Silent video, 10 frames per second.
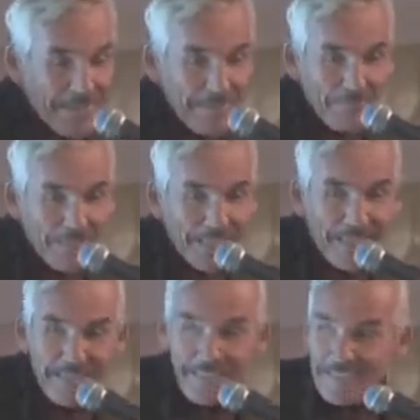Mexican
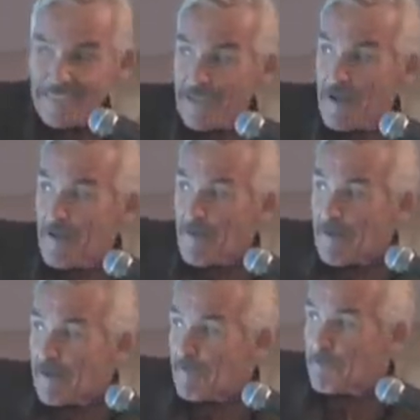mentality.
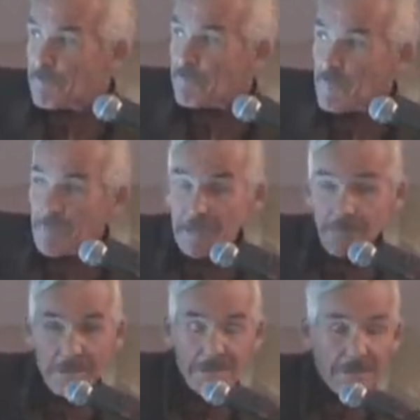Um,
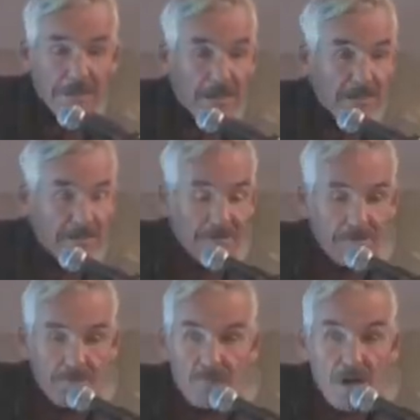Scott
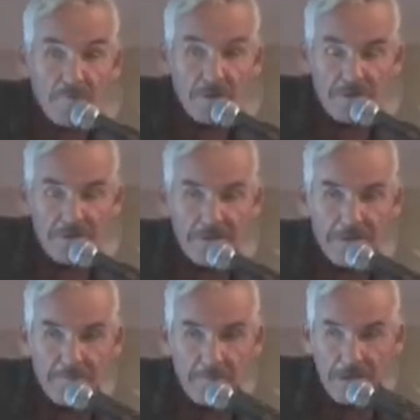Roberts
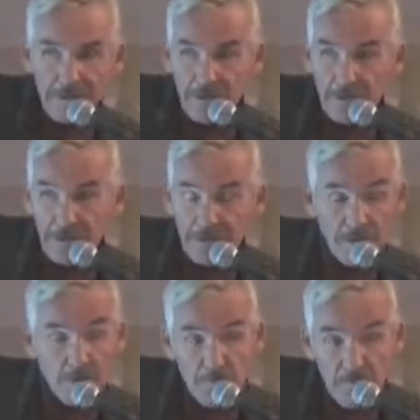just
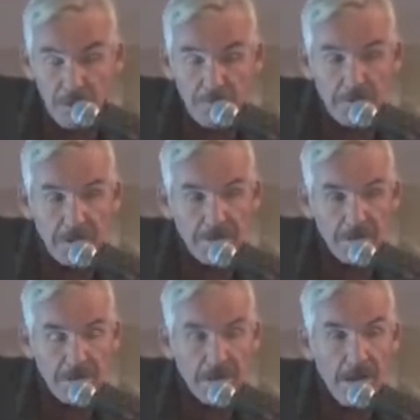told me about
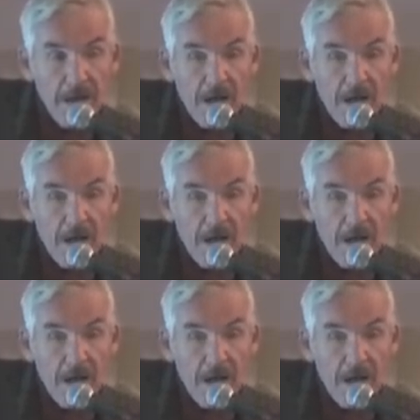that.